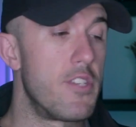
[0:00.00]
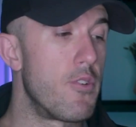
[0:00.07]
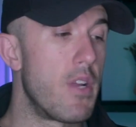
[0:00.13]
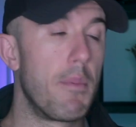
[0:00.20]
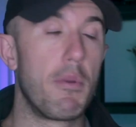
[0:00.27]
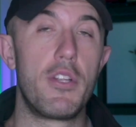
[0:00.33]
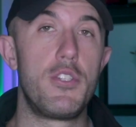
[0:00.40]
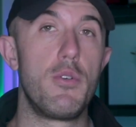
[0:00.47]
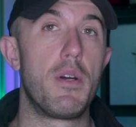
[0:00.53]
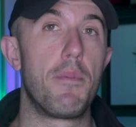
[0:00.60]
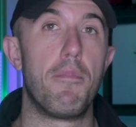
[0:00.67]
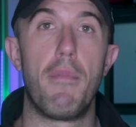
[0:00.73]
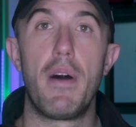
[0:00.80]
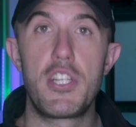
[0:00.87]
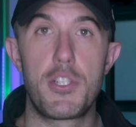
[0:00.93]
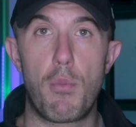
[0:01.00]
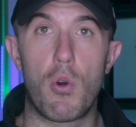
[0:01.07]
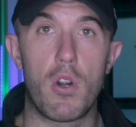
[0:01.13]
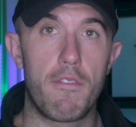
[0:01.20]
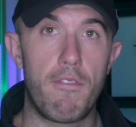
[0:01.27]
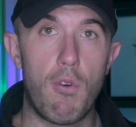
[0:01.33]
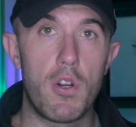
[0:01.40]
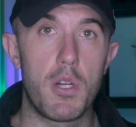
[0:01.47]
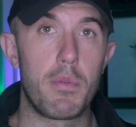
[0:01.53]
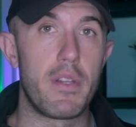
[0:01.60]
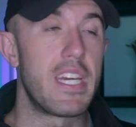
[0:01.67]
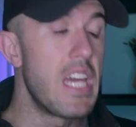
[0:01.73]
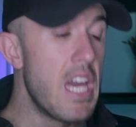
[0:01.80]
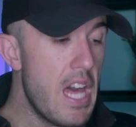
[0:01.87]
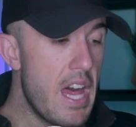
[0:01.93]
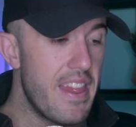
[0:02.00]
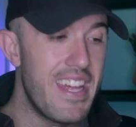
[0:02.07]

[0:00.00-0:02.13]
and you're able to do it much more affordably